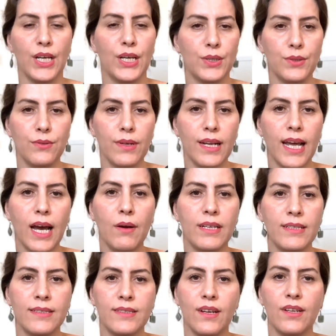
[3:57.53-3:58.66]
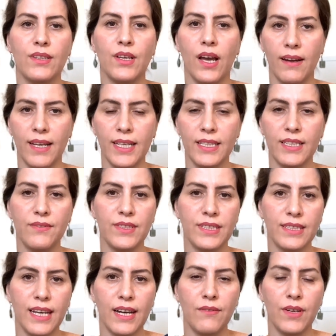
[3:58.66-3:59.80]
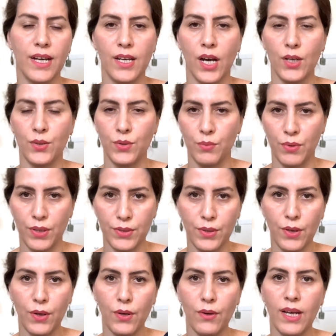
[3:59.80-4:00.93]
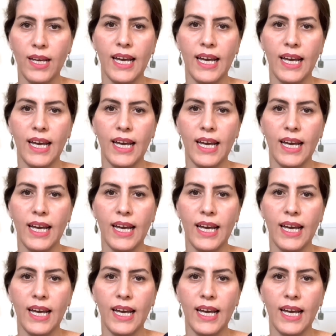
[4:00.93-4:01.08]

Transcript: you now start directly with Canva AI 2.0